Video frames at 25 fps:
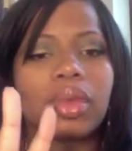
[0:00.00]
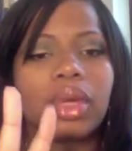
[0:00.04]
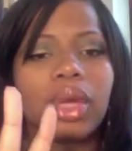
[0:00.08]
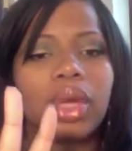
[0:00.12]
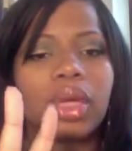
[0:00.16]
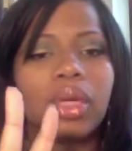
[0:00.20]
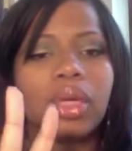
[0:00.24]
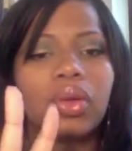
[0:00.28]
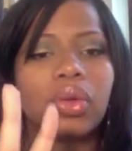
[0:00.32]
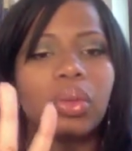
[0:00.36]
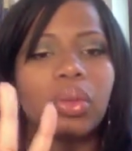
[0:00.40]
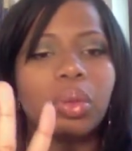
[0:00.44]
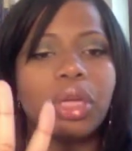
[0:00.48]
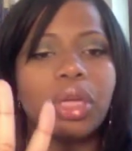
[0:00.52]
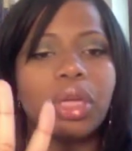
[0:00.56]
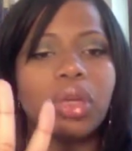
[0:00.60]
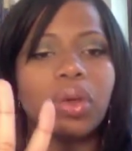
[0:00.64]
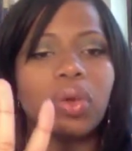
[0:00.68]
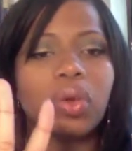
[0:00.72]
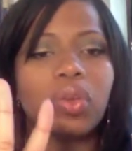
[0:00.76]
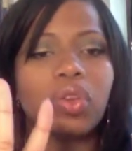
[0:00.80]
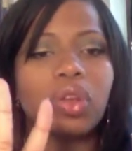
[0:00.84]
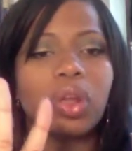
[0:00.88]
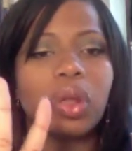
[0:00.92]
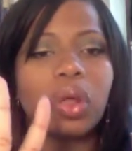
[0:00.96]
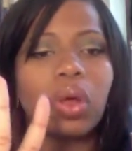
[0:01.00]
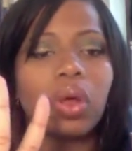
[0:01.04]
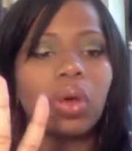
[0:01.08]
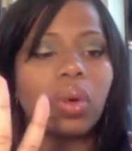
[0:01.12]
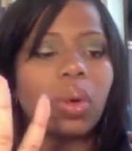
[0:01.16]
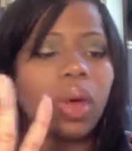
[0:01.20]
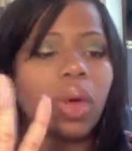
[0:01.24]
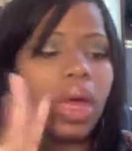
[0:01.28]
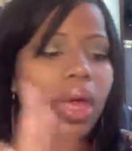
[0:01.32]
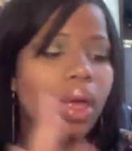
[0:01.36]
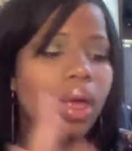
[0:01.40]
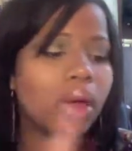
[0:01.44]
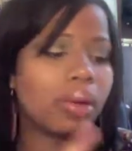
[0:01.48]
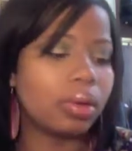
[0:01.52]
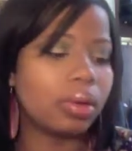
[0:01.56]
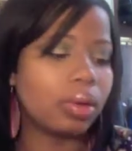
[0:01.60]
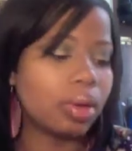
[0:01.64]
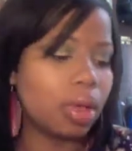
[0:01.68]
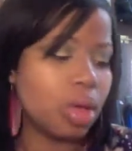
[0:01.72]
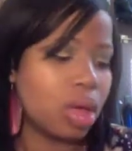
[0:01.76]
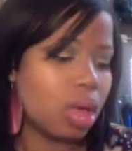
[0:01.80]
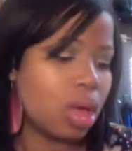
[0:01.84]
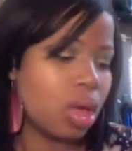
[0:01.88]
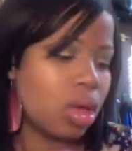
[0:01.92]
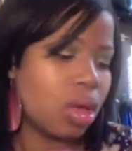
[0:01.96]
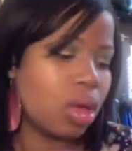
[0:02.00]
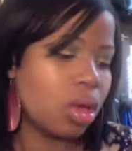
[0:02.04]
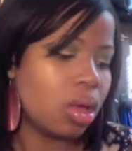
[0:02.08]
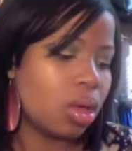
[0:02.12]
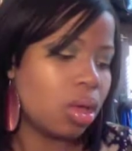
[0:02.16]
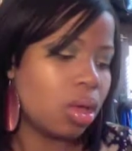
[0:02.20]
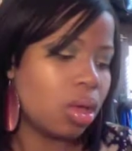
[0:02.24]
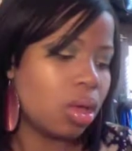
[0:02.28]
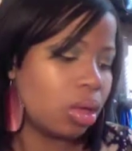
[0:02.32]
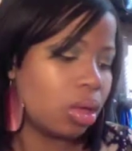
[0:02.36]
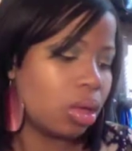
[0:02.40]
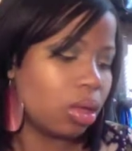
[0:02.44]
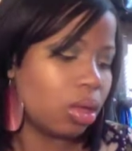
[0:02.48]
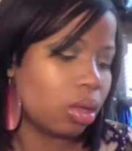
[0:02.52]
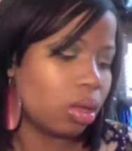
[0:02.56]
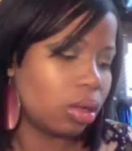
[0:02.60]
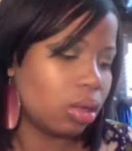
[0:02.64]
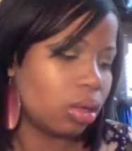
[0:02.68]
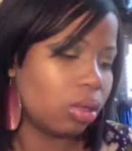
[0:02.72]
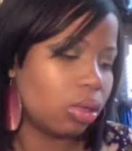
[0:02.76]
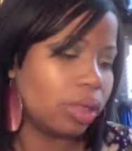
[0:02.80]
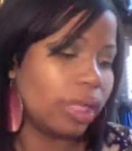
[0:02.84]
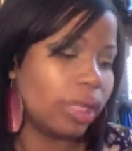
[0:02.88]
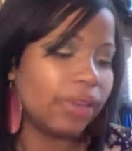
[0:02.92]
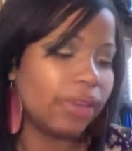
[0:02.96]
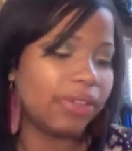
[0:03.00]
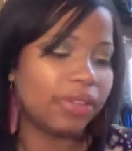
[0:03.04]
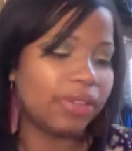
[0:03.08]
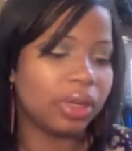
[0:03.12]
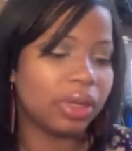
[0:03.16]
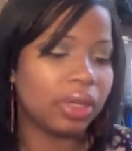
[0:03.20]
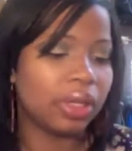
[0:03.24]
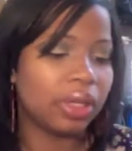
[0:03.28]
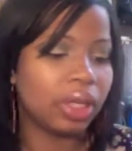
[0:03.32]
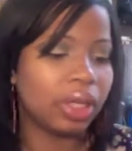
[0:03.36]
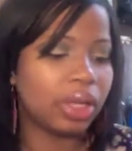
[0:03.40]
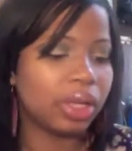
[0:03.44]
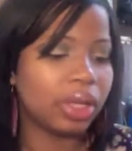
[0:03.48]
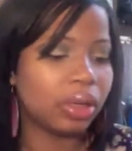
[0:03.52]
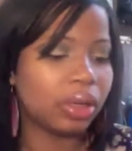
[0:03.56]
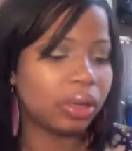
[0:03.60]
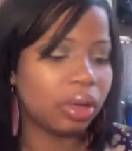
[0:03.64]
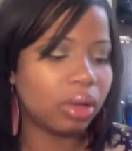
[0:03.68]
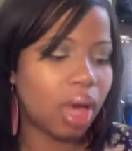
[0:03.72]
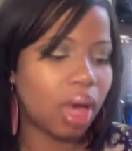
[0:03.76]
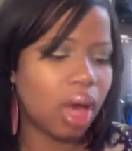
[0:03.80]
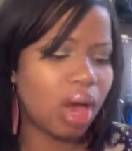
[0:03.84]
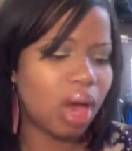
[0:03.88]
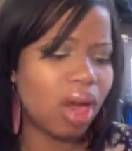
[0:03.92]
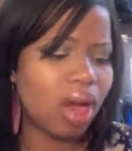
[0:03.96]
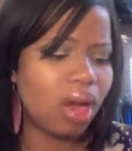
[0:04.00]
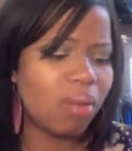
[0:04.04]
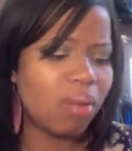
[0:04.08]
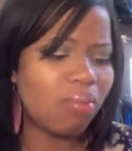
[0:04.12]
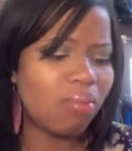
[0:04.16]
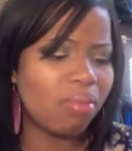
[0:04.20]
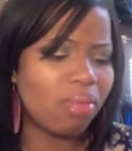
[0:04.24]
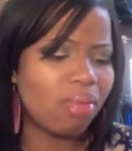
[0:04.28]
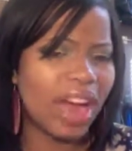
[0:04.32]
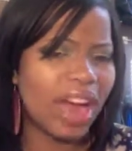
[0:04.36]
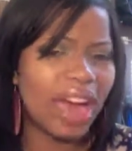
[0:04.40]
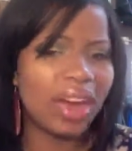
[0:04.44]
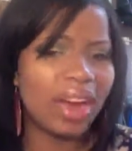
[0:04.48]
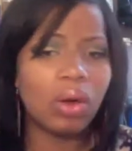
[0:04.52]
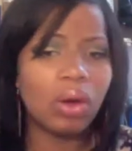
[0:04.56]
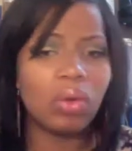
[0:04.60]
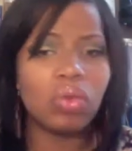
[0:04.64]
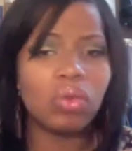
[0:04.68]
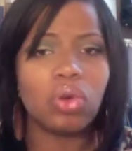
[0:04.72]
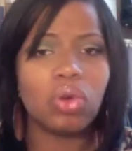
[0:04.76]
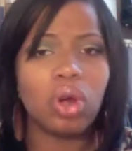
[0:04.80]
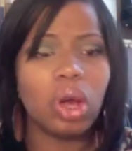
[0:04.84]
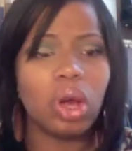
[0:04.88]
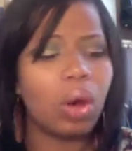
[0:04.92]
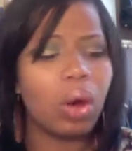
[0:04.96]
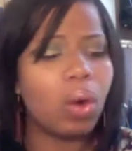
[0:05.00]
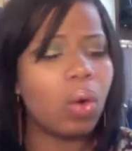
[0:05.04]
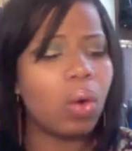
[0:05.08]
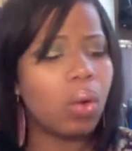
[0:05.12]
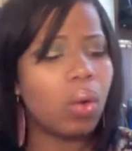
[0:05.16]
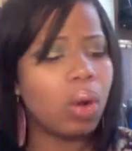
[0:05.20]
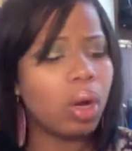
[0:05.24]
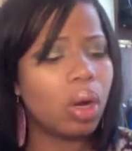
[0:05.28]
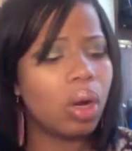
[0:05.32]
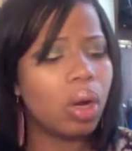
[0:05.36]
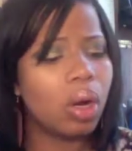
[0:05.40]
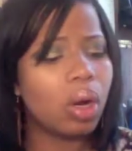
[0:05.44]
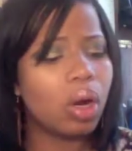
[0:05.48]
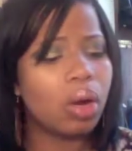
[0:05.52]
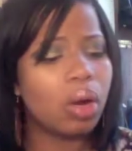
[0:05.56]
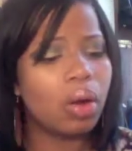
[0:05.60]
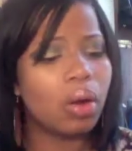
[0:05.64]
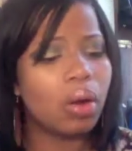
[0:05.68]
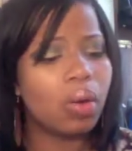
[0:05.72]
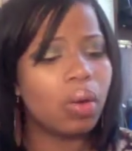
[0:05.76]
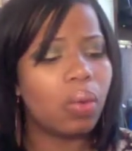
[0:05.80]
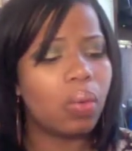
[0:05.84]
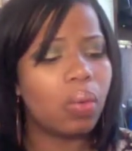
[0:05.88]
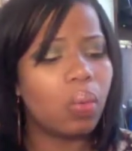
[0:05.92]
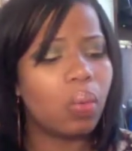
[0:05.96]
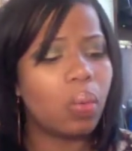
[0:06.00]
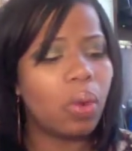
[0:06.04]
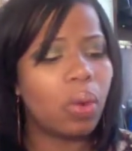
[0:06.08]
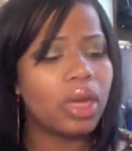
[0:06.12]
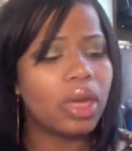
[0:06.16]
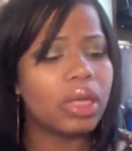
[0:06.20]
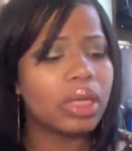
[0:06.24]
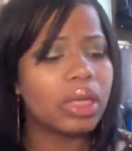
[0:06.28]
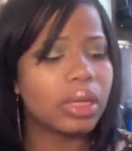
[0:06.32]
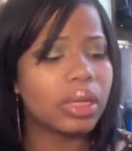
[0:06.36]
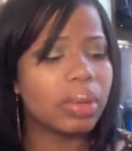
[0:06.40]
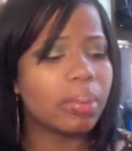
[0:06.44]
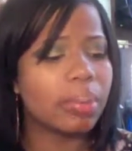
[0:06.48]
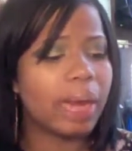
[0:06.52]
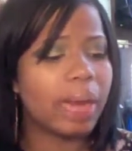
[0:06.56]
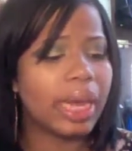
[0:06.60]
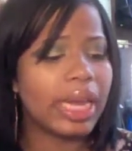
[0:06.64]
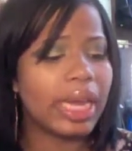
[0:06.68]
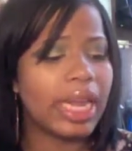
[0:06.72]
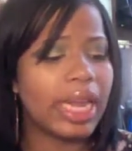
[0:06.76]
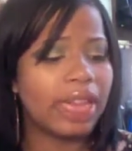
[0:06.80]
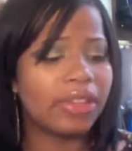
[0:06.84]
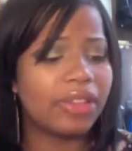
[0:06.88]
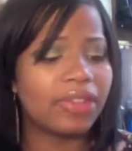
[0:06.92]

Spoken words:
a little bit goes a long way, definitely. I don't know what my next